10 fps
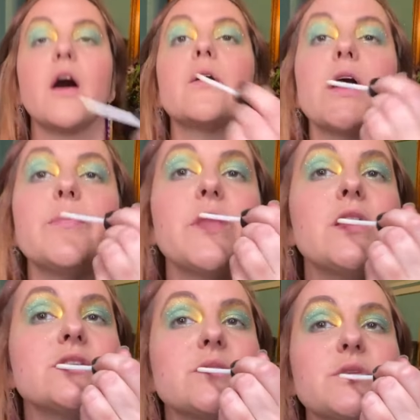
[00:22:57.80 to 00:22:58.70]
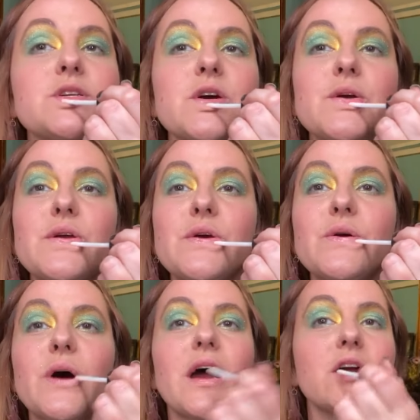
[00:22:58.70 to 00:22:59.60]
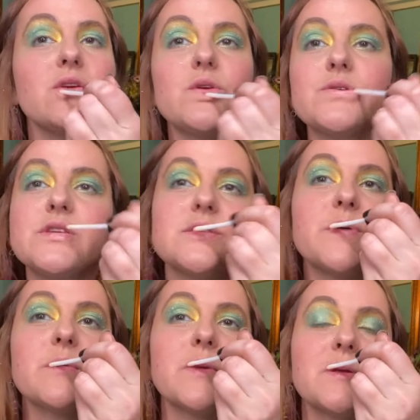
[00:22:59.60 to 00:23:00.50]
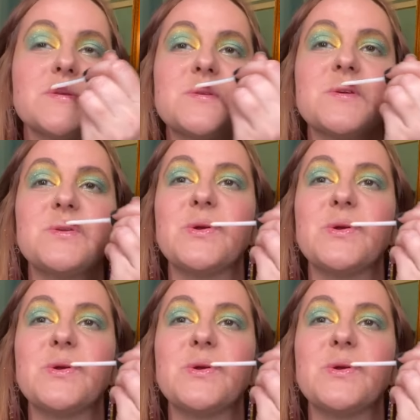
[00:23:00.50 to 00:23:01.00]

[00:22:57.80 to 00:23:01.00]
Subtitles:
All right, so I'm going to show you how you use these pigments to